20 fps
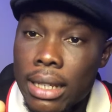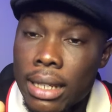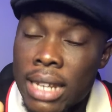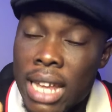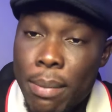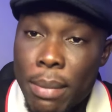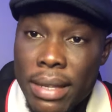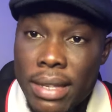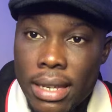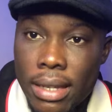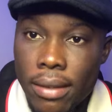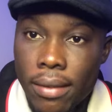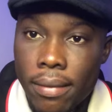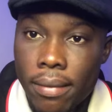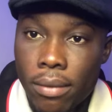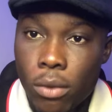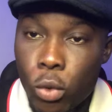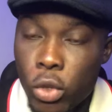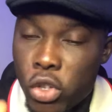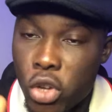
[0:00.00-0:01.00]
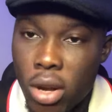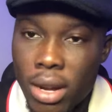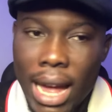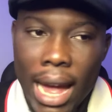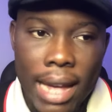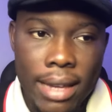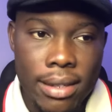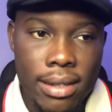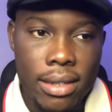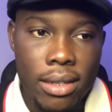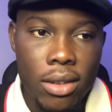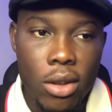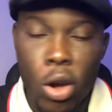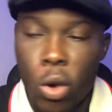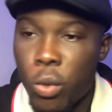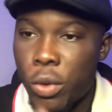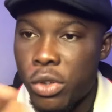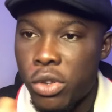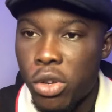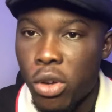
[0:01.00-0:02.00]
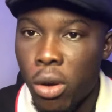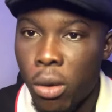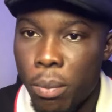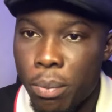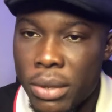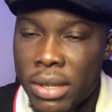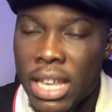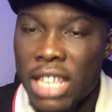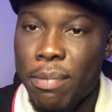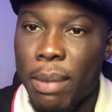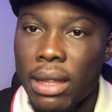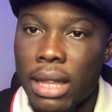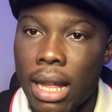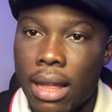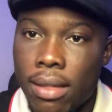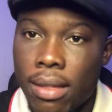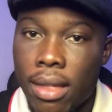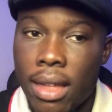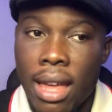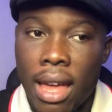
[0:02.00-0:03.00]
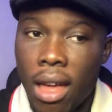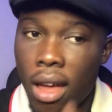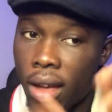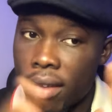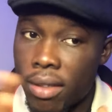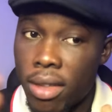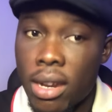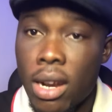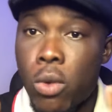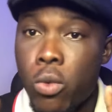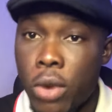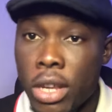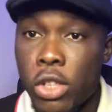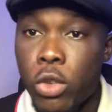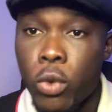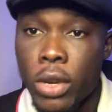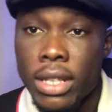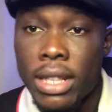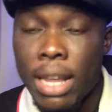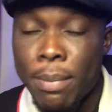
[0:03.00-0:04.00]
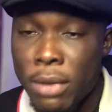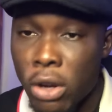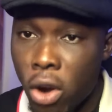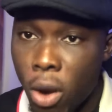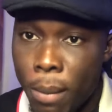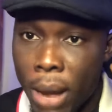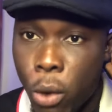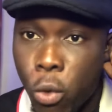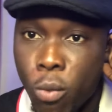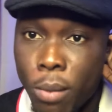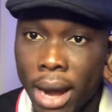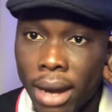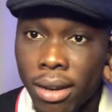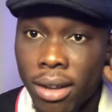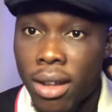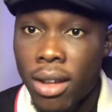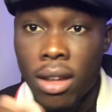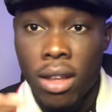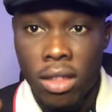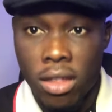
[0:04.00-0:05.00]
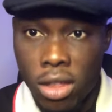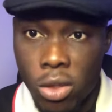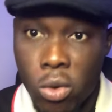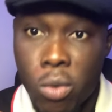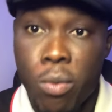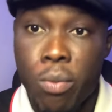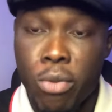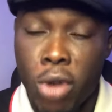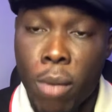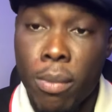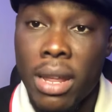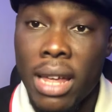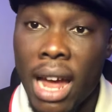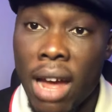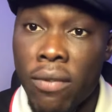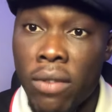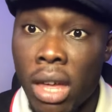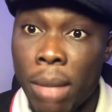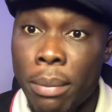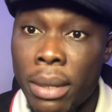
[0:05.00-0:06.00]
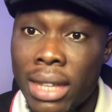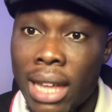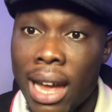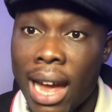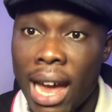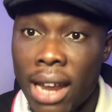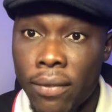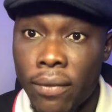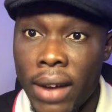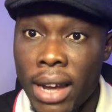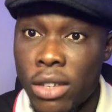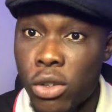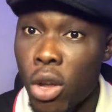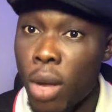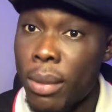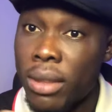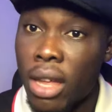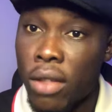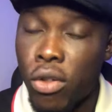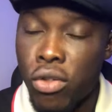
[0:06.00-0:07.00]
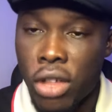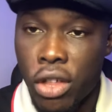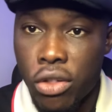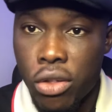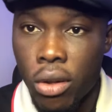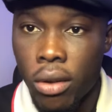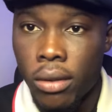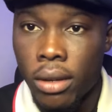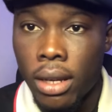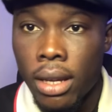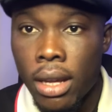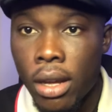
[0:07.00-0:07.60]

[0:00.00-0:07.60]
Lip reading: in a meeting with your guys or with your business partners. I tell them, wait, let me call my woman. She'll probably have a better advice or a better suggestion.